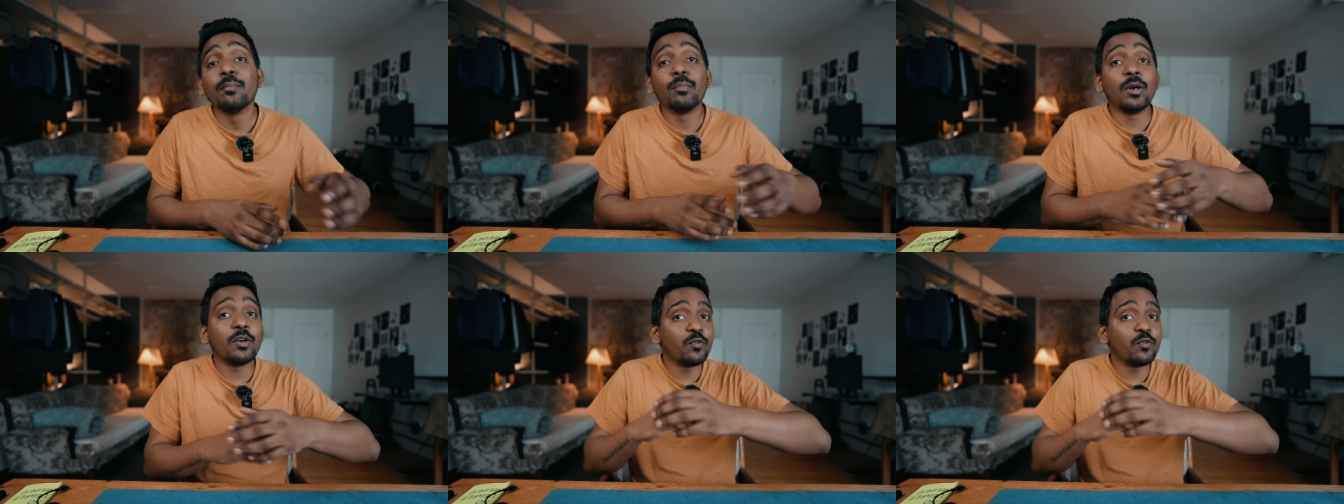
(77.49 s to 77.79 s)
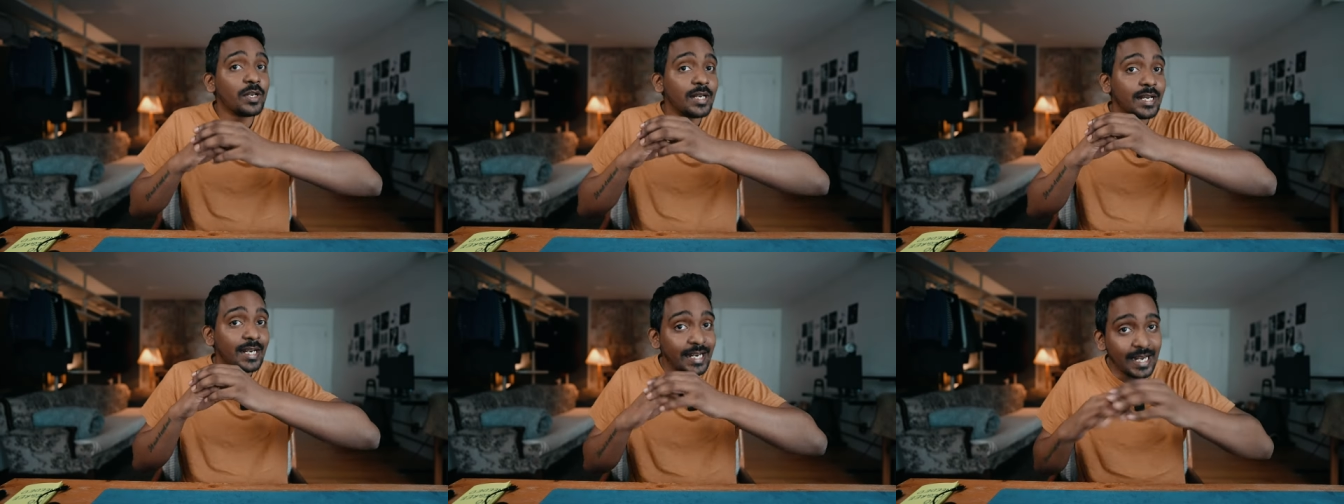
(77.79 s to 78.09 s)
but
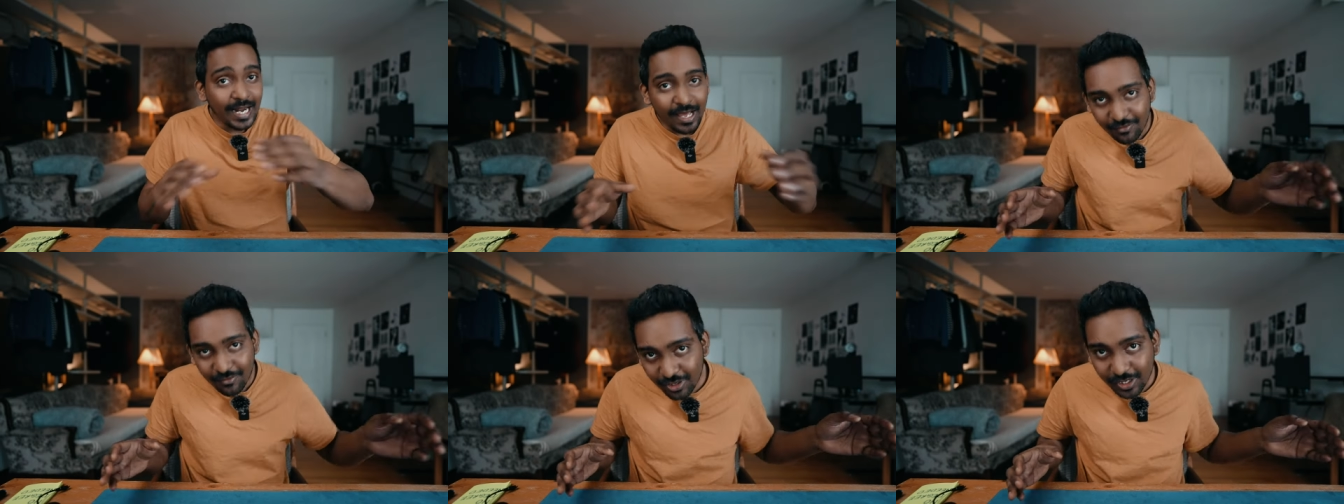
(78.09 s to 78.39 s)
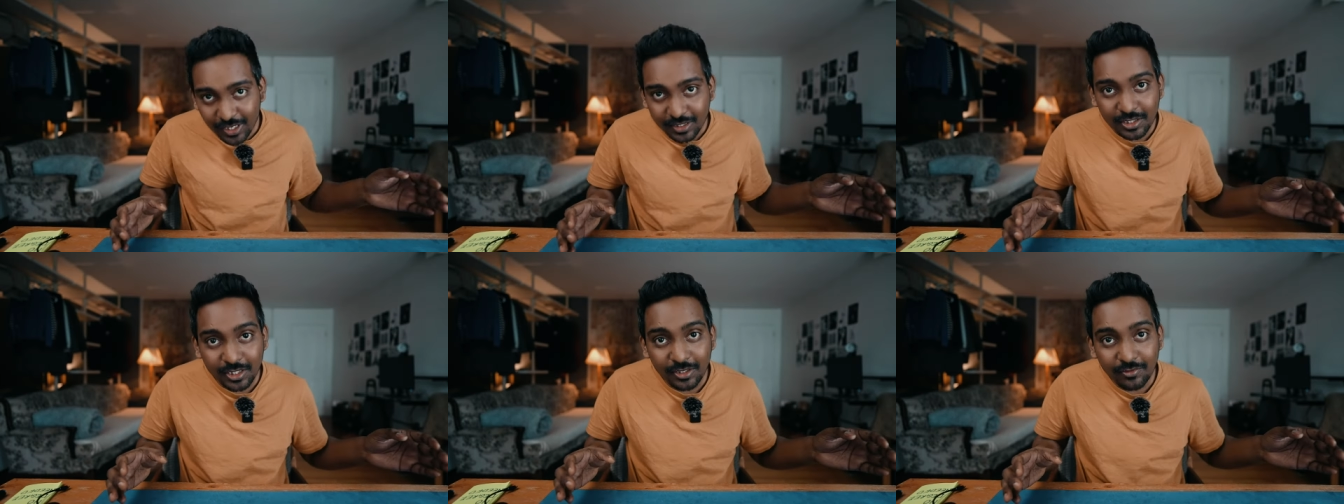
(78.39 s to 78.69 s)
we
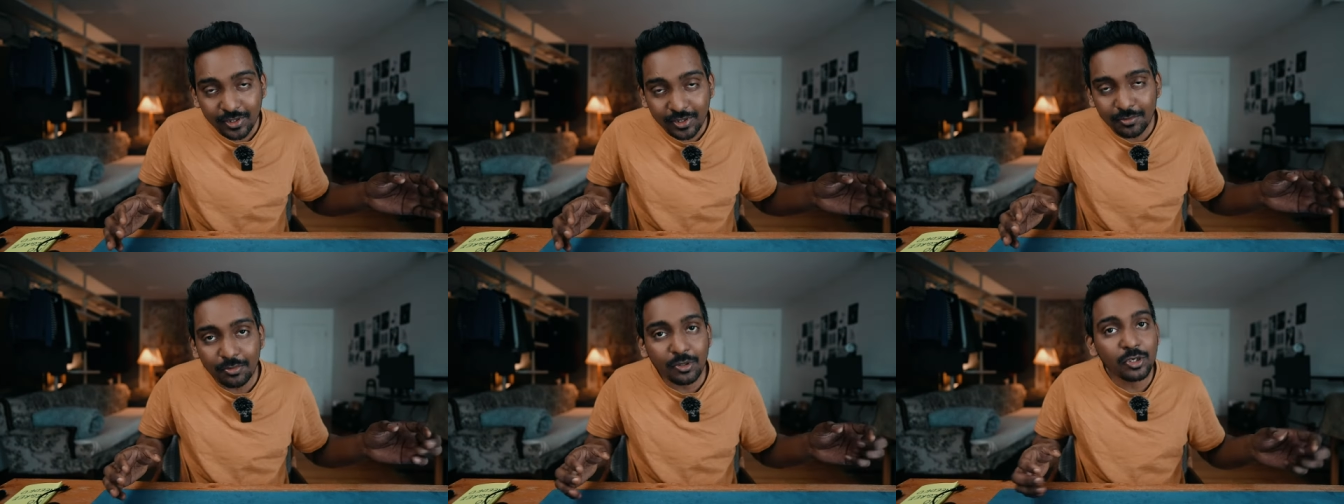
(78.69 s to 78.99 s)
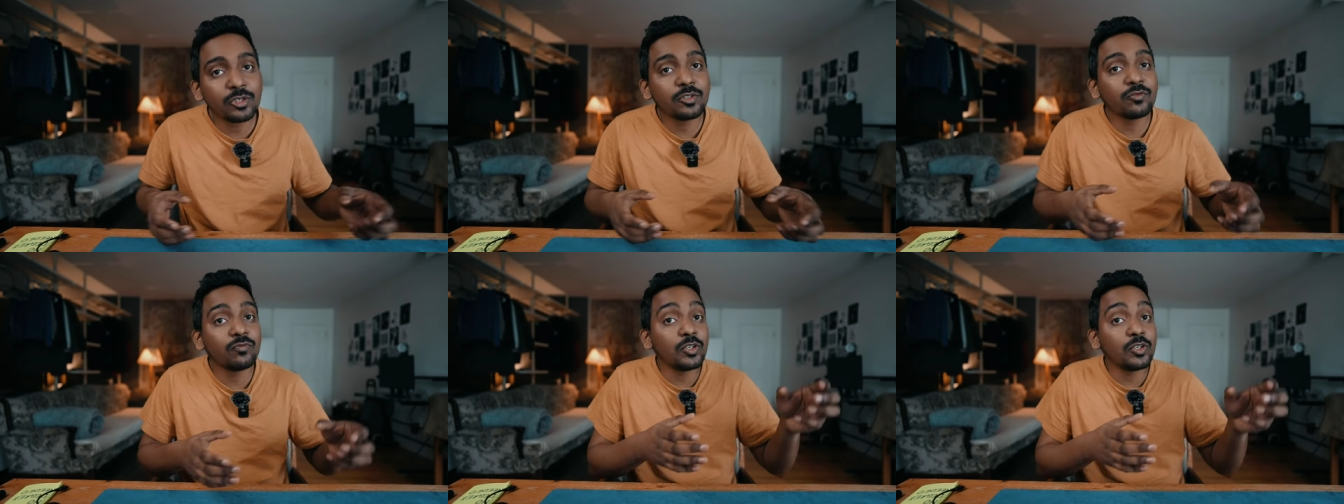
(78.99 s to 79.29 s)
never achieve it
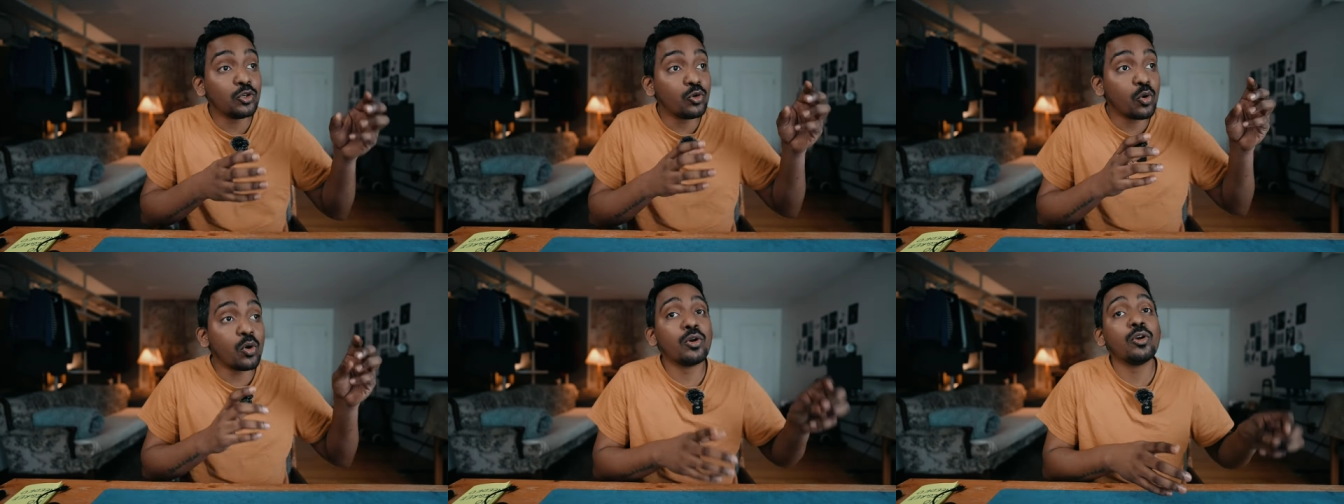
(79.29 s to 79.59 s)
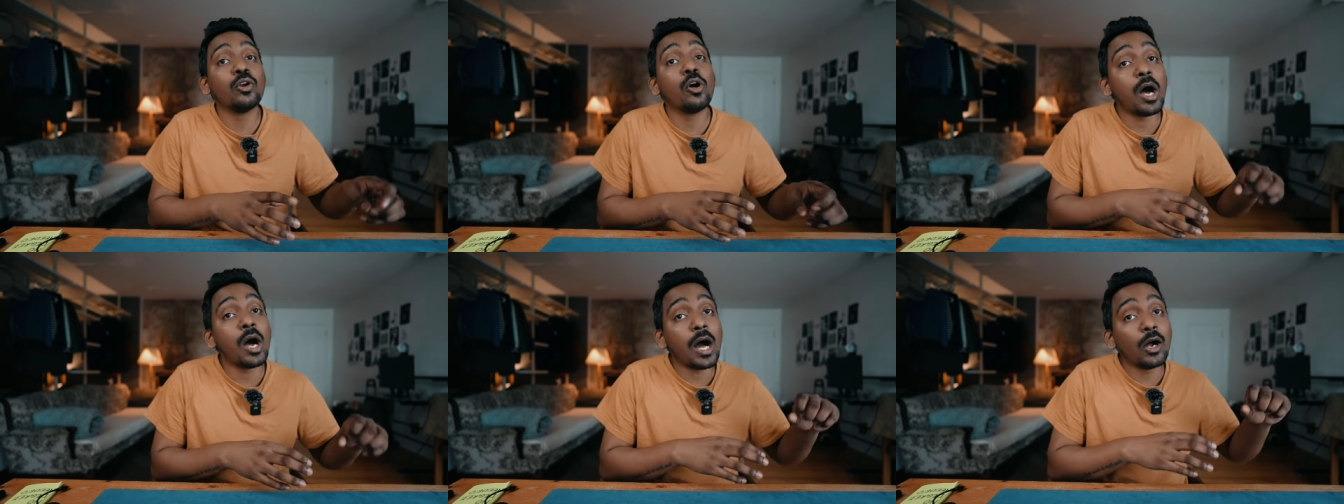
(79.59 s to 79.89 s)
because we
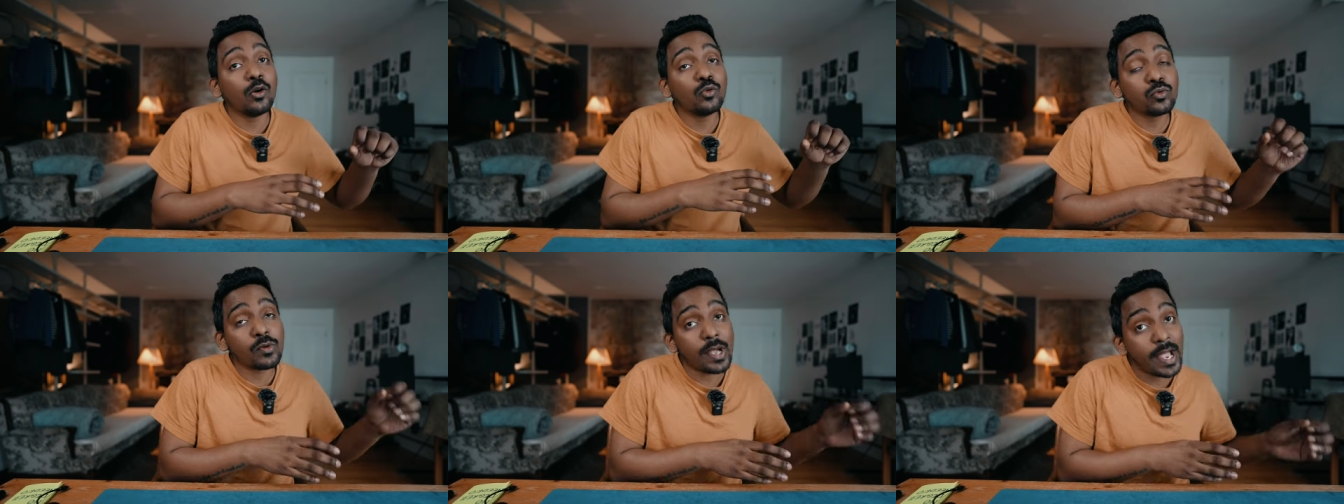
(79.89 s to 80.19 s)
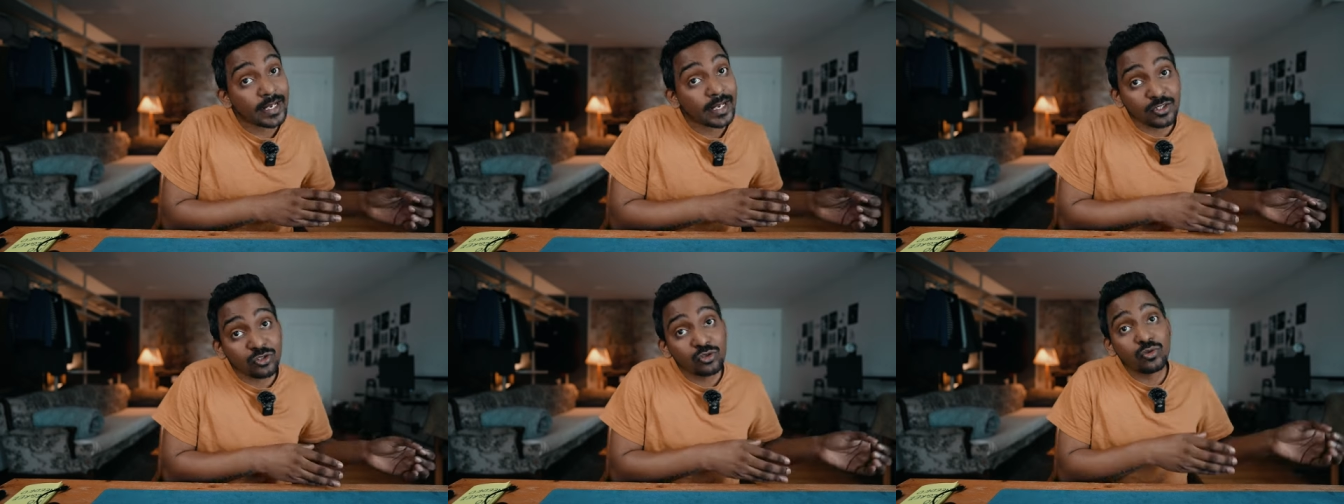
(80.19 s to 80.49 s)
don't know how to
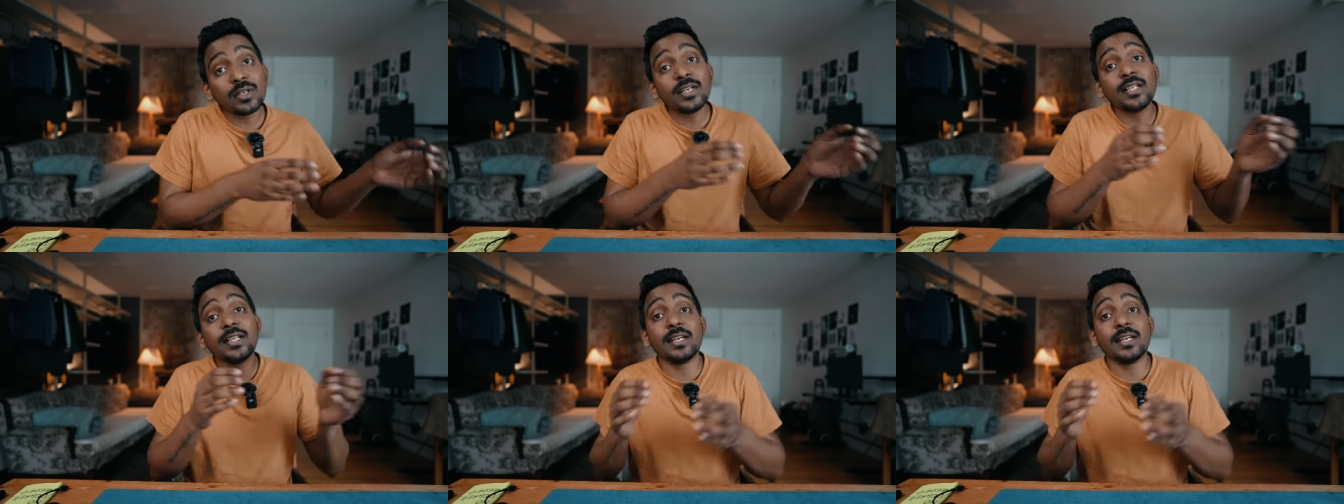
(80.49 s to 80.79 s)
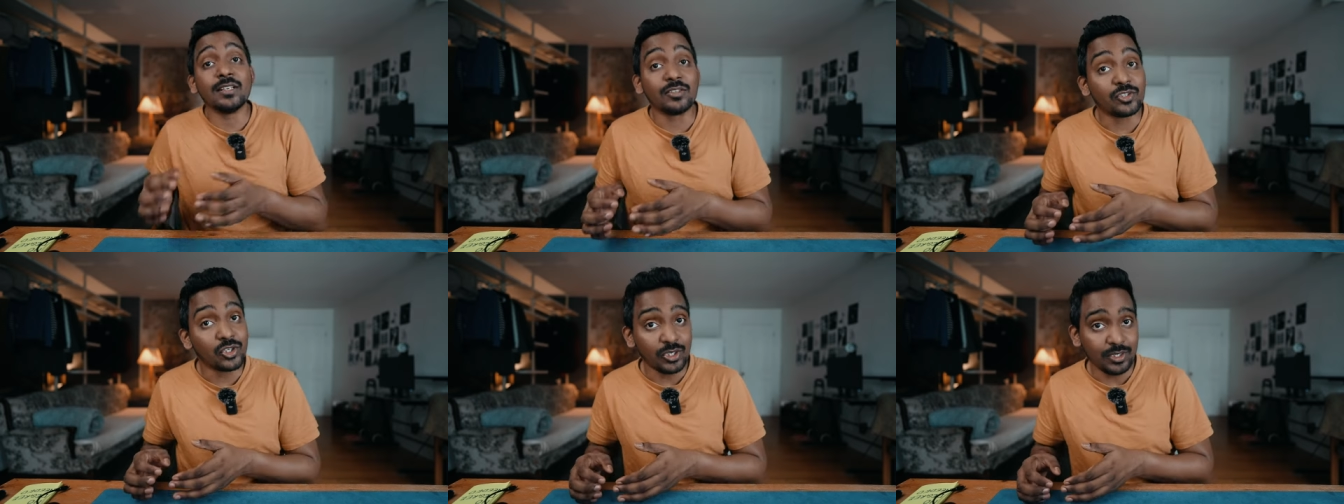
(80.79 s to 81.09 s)
actually
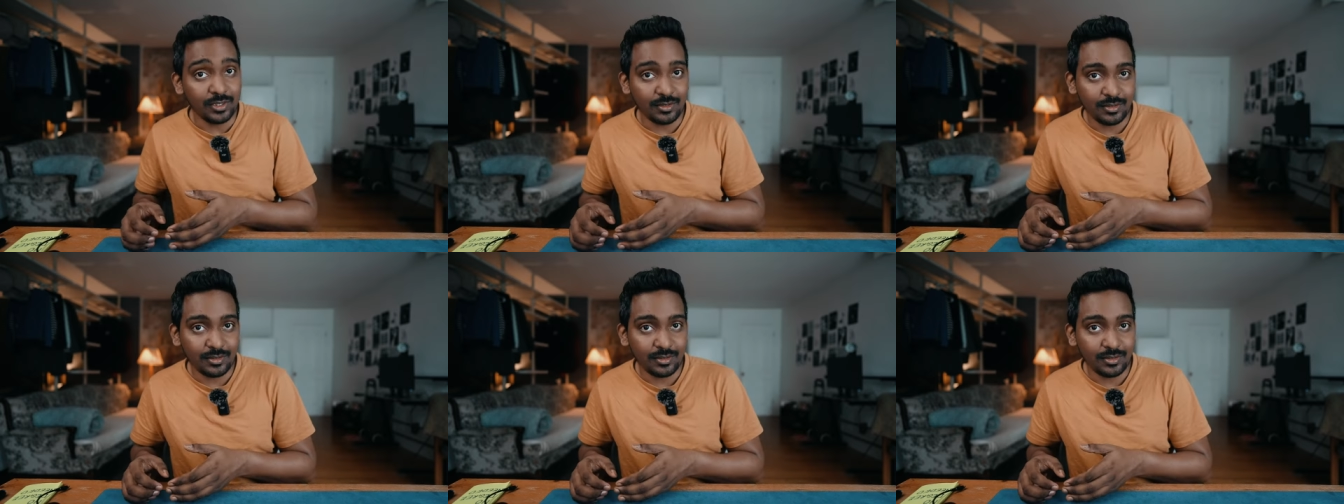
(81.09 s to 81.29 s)
reach it.